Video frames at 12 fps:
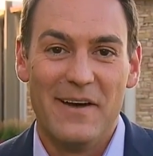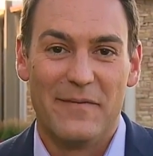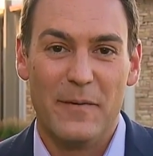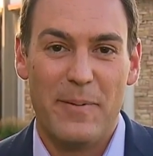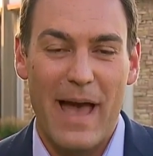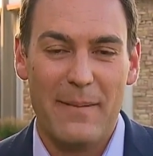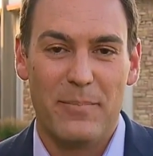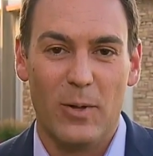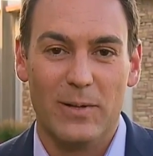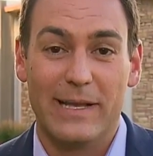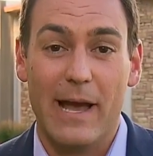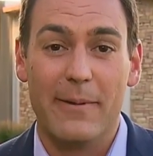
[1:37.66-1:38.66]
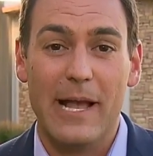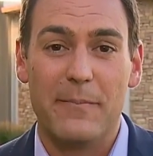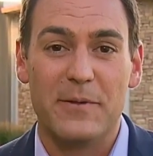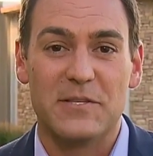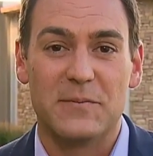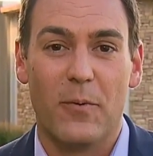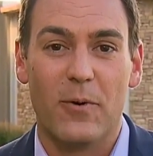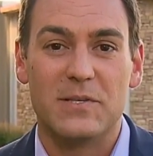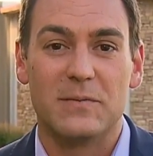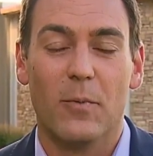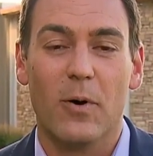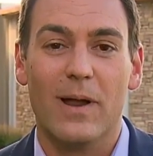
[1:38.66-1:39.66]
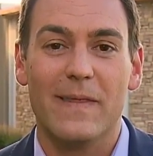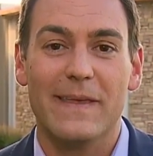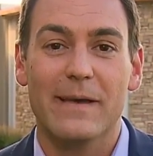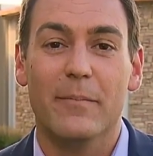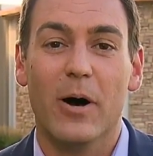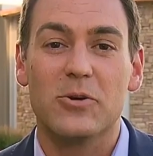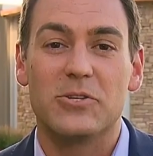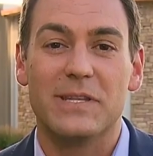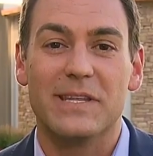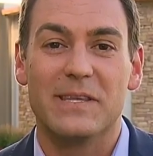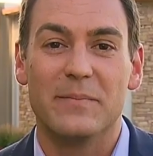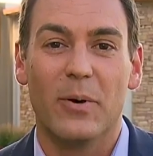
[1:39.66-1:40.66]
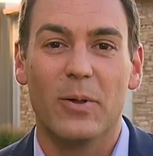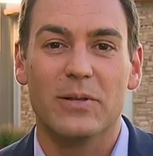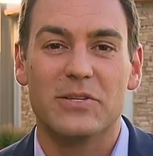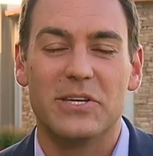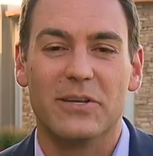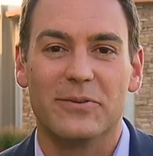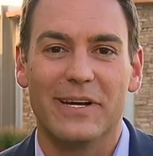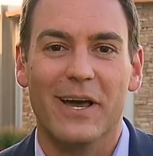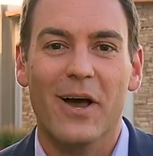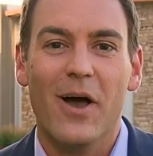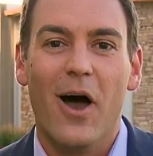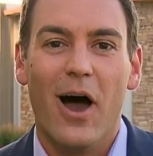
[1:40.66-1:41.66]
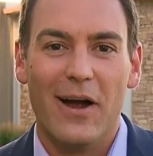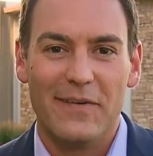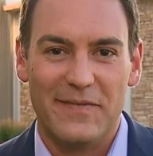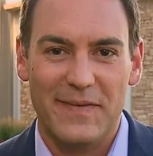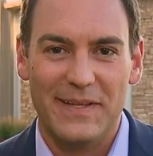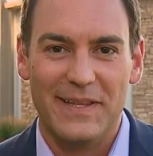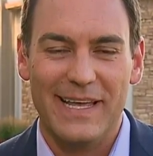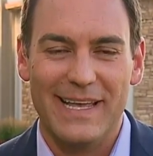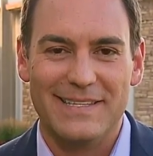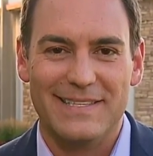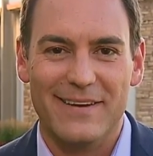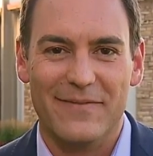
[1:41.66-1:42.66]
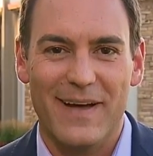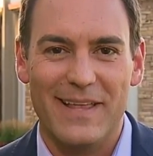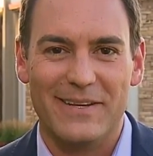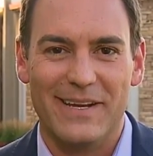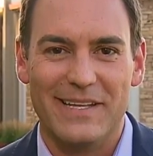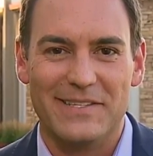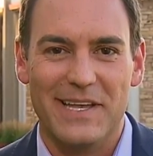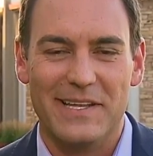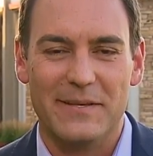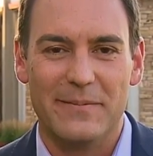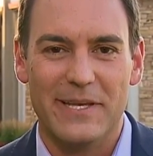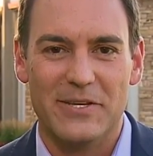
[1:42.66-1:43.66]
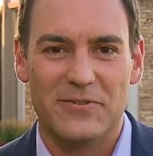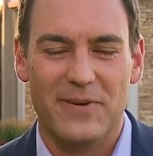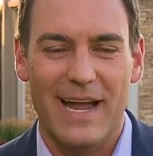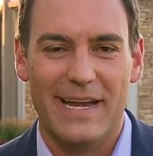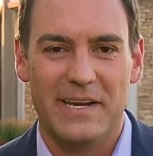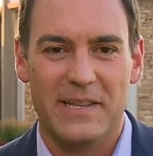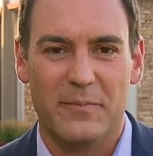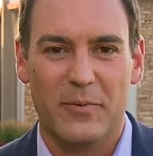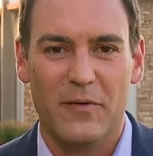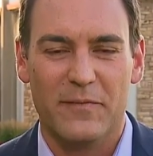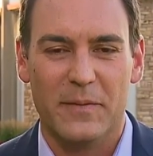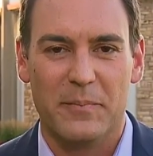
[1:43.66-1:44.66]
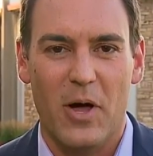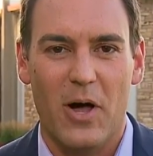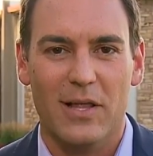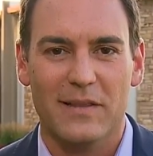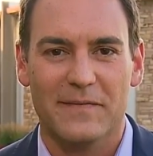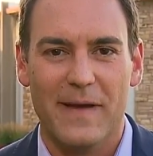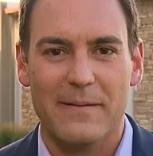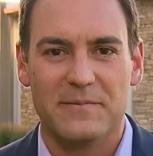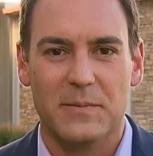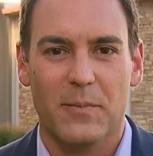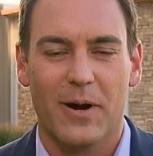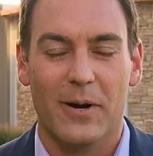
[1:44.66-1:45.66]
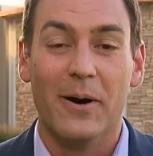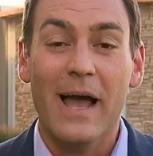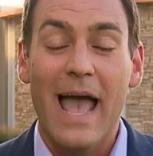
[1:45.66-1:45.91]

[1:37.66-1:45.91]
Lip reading: for Pat Bowlen. Coming up in sports, more on the emotion that the Bowlen children are feeling as their father gets set to be enshrined into the Pro Football Hall of Fame tomorrow.